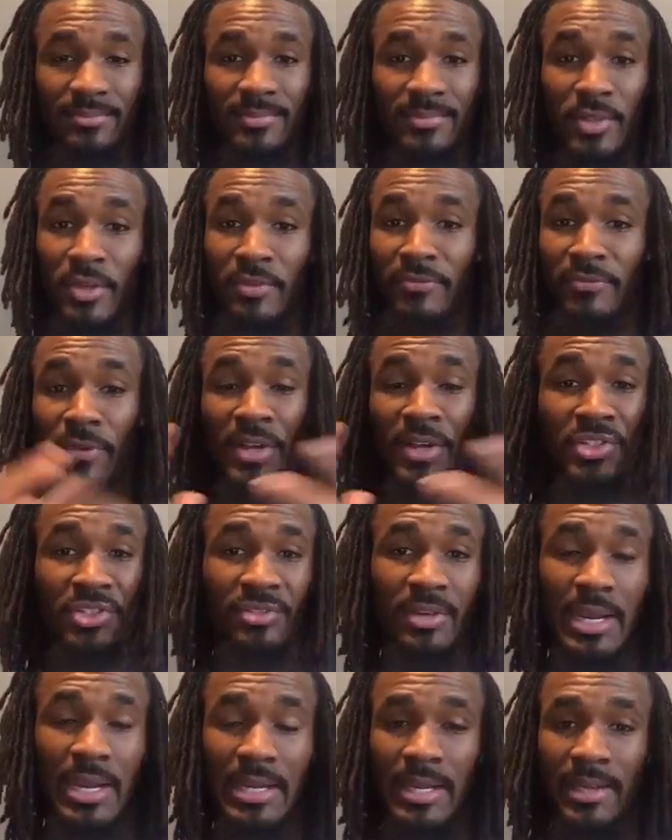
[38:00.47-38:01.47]
You're
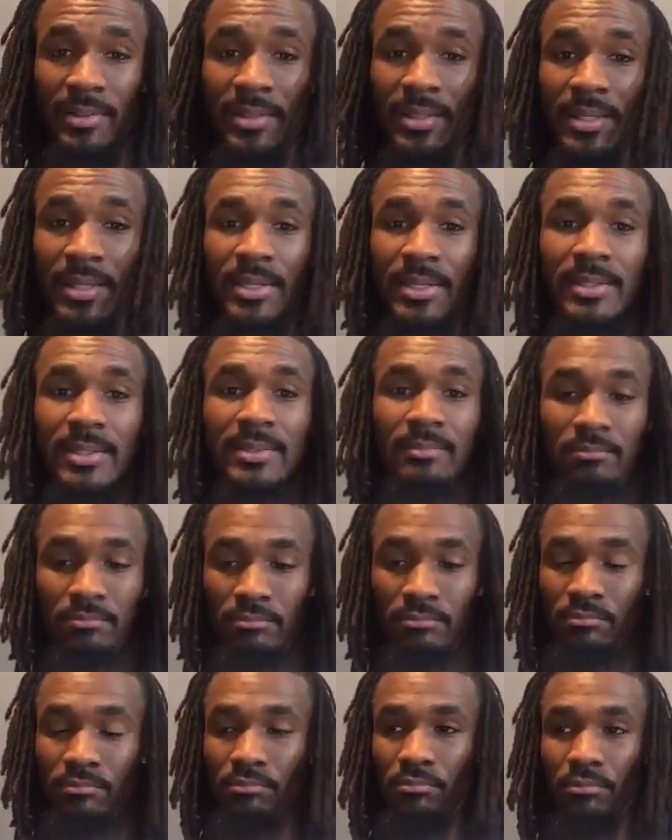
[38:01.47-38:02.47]
frustrated.
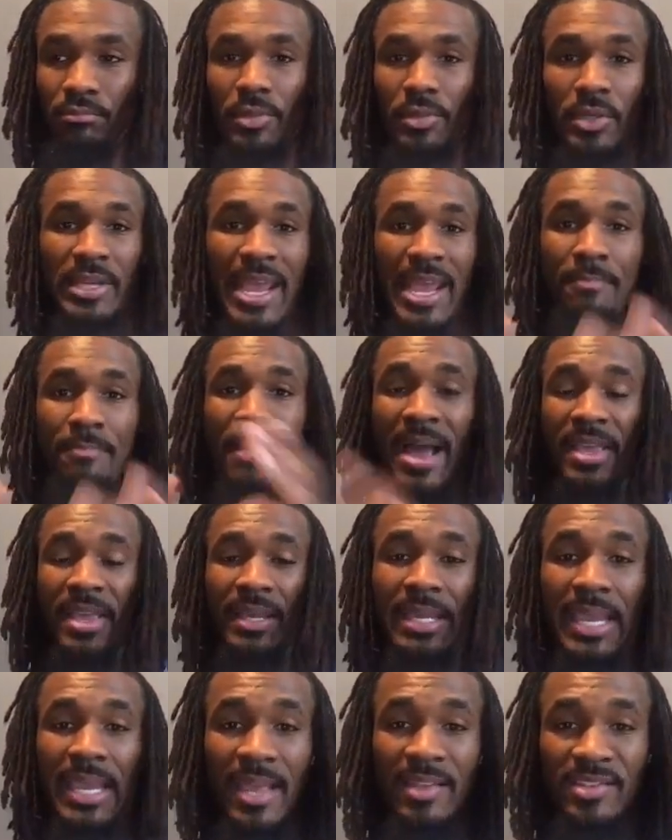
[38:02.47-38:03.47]
You can't buy your
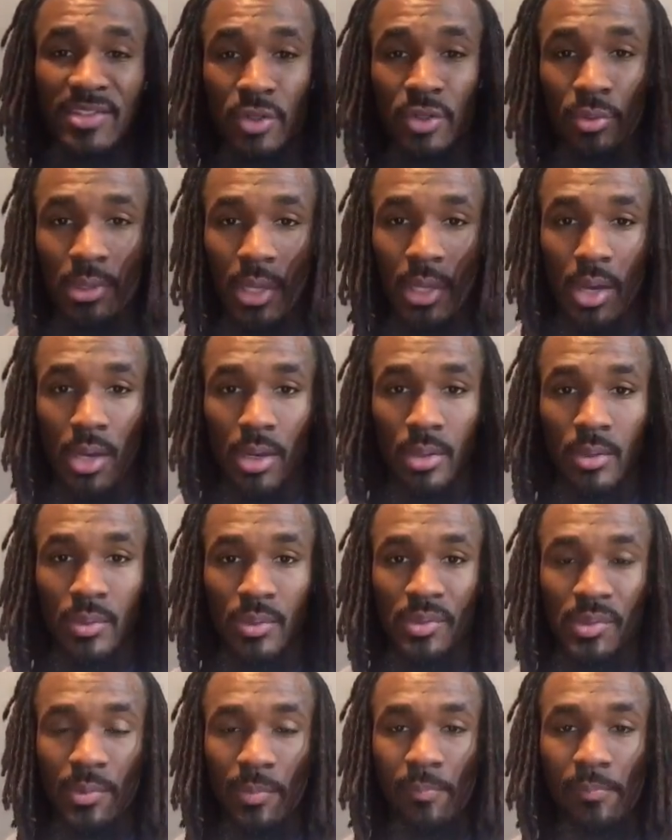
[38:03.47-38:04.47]
kids new
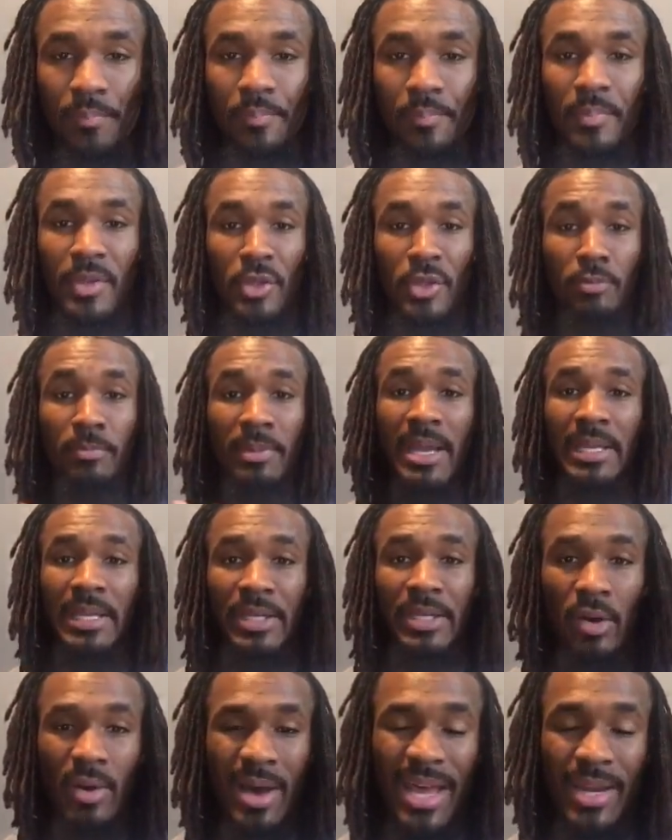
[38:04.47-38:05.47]
clothes. You barely
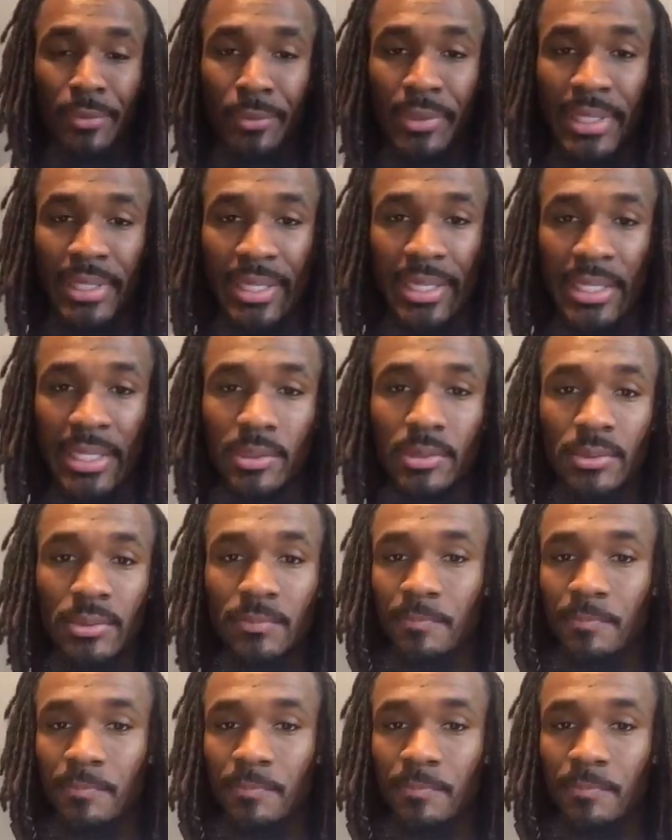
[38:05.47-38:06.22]
know how to read.